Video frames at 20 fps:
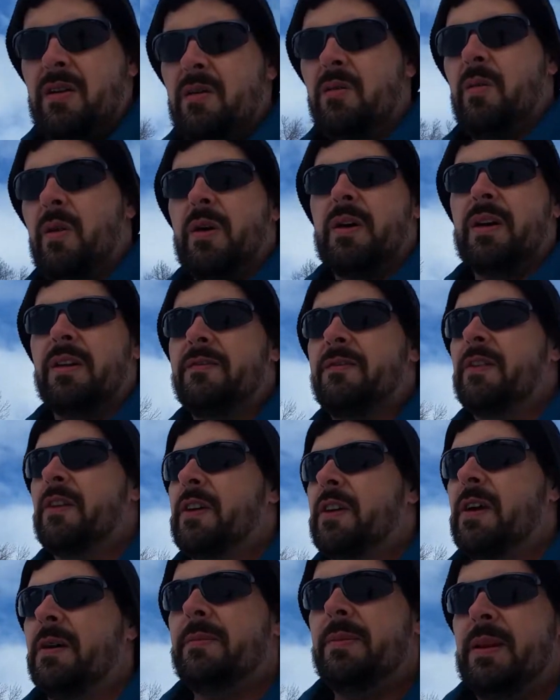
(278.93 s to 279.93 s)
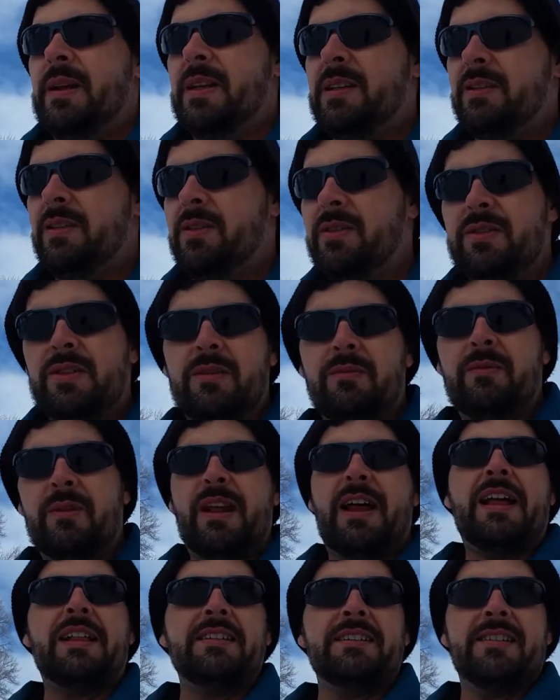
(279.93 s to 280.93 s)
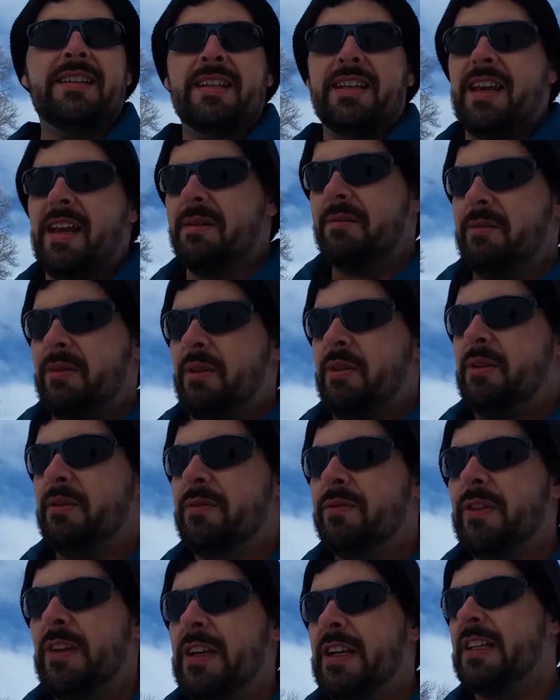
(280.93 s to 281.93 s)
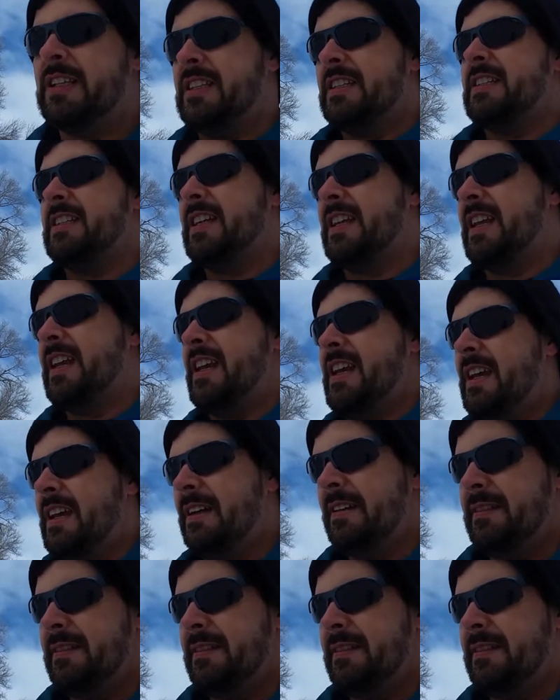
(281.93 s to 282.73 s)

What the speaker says: working for a company in Houston when Allison came through and flooded the city.